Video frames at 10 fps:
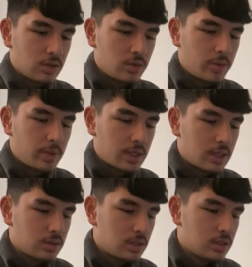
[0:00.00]
coming back
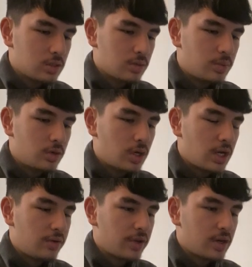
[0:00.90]
down to the support
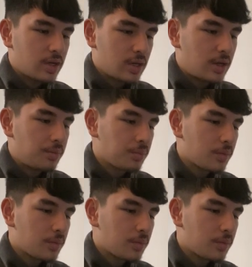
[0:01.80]
area again.